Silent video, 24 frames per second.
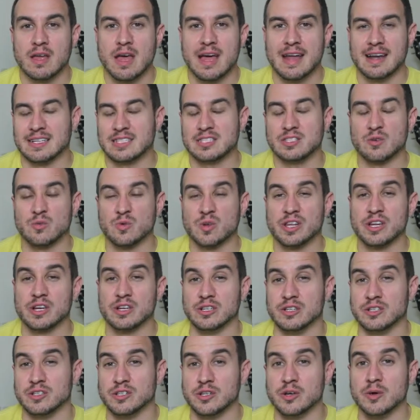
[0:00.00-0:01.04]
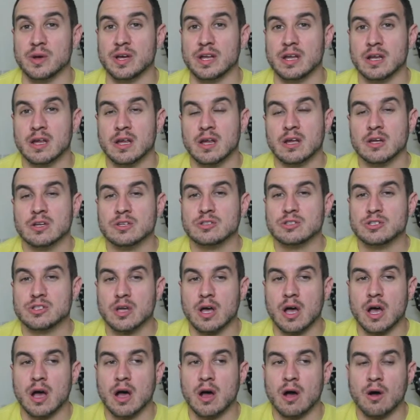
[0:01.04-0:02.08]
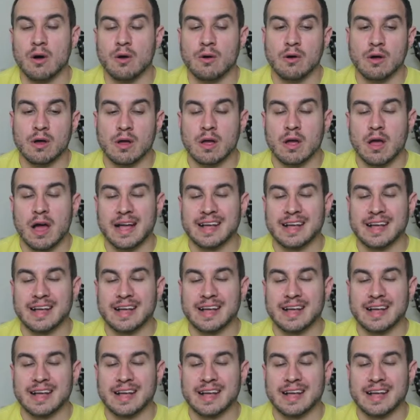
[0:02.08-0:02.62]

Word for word: And I still really couldn't do it. So